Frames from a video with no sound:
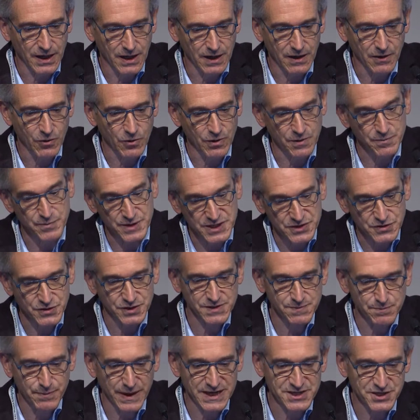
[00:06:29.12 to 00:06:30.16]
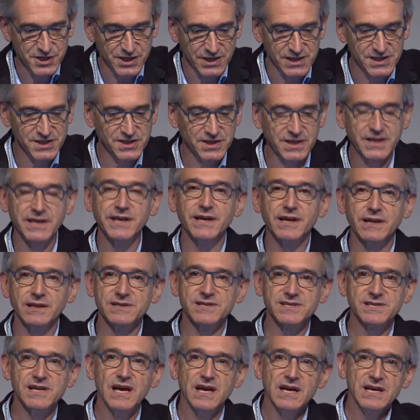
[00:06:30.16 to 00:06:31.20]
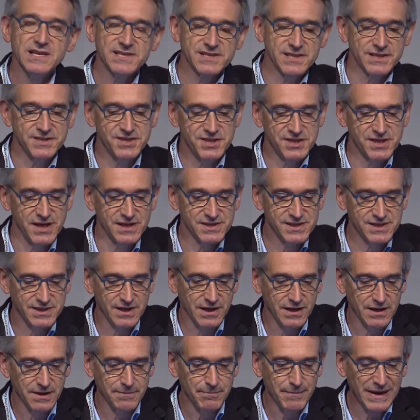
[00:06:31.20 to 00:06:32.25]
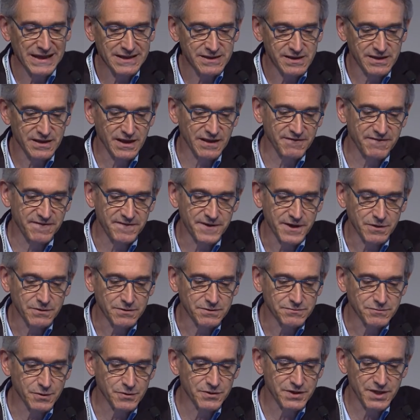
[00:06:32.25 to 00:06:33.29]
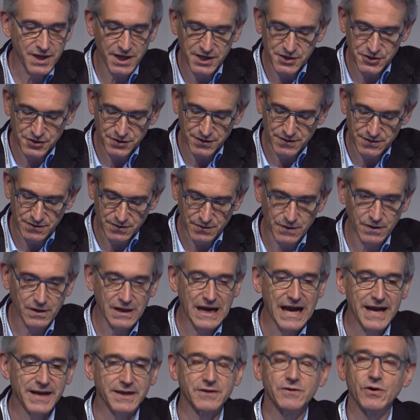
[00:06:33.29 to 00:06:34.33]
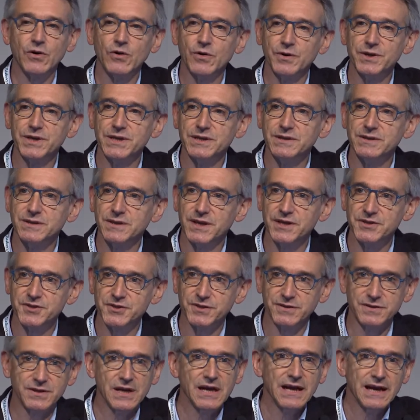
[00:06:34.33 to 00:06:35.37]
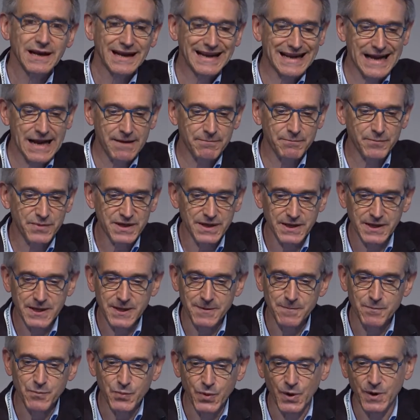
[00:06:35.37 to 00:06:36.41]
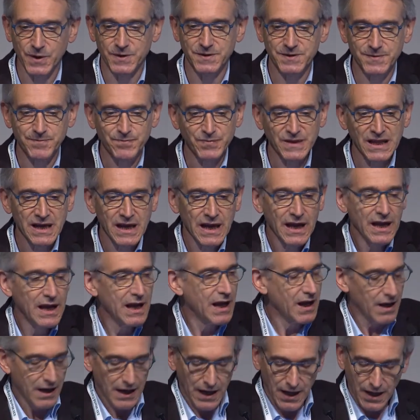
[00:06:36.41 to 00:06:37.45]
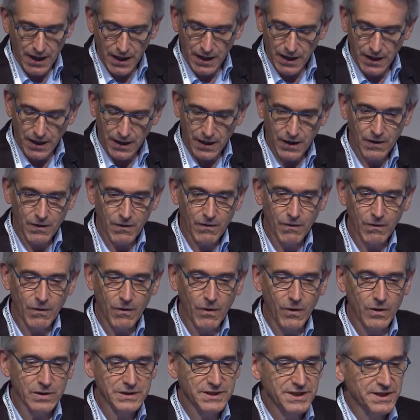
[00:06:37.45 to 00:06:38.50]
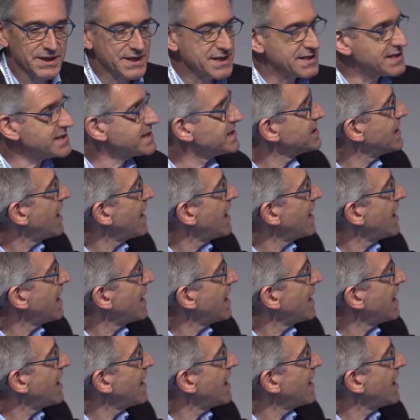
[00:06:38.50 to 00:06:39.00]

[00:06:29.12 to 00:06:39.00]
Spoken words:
or visuospatial skills such as mental figure rotation or line orientation can be impaired. All these